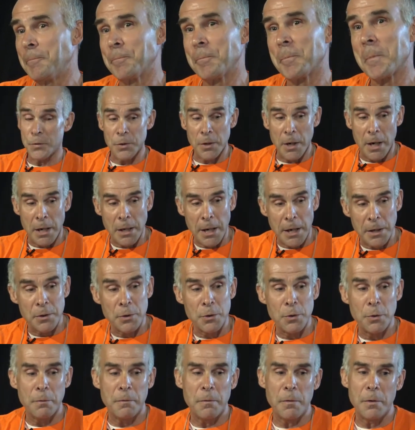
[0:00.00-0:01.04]
So I'd like to
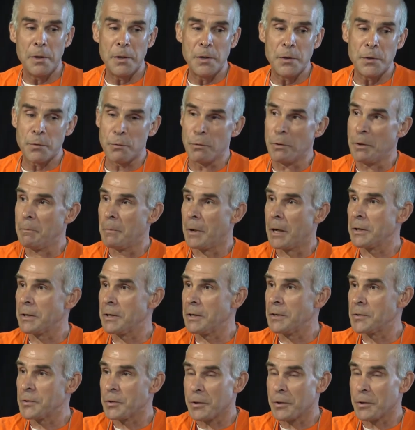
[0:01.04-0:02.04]
do for these three monkeys